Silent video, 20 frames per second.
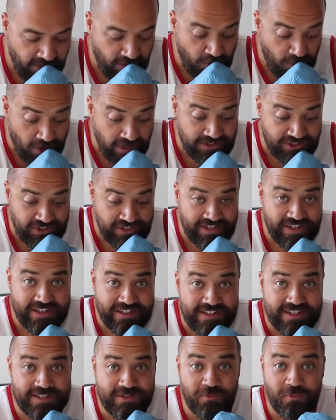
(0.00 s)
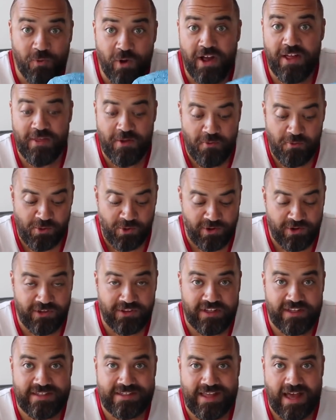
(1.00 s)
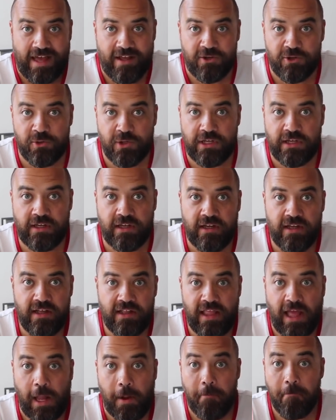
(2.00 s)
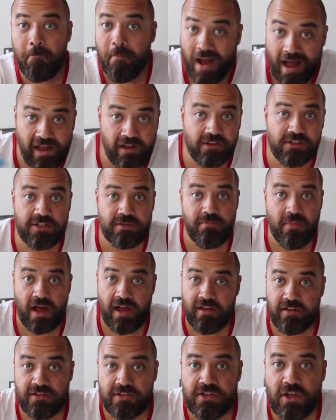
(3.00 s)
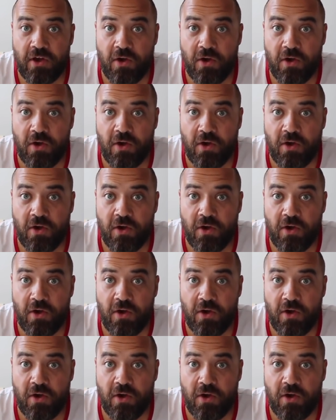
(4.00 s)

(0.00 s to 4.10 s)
The question is what in the world is that doing like miles and miles